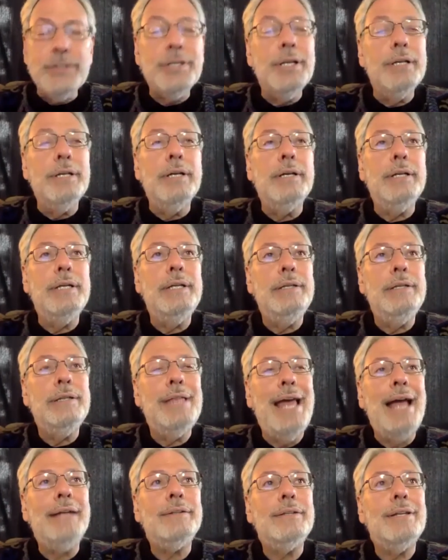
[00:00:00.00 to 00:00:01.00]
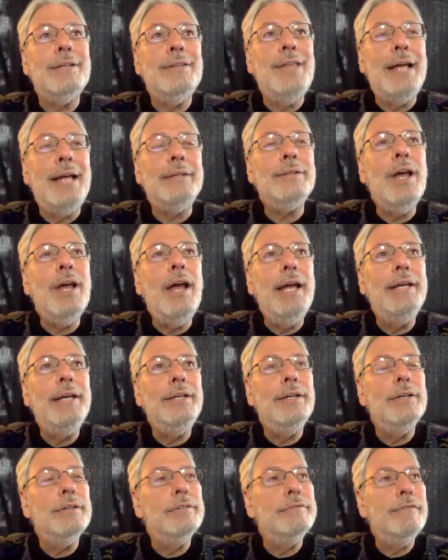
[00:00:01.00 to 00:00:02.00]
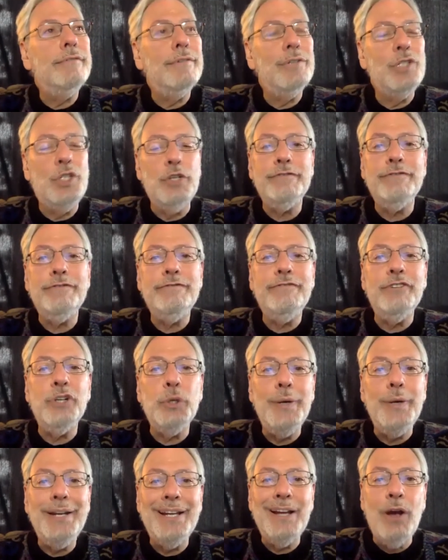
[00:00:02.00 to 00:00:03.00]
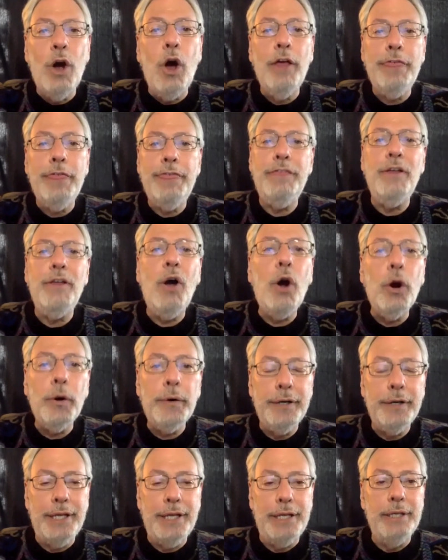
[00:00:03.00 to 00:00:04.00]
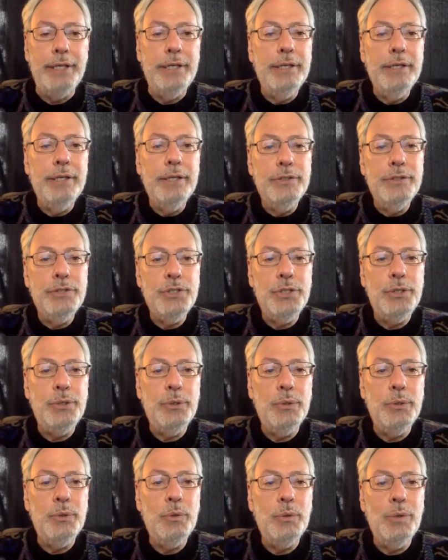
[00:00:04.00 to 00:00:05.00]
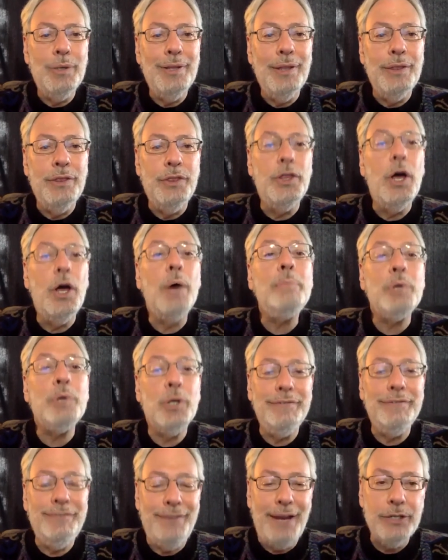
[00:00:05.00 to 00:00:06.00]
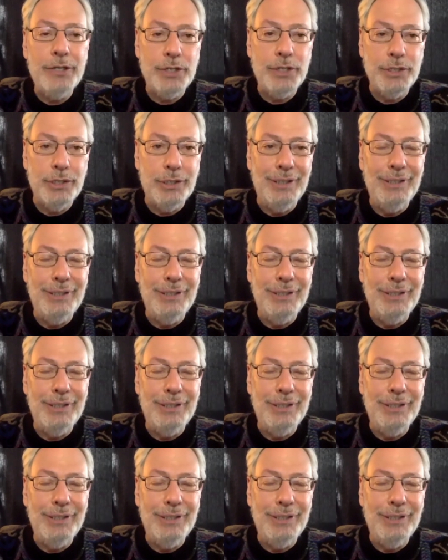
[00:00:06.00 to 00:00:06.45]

that kind of deferring authority to the professional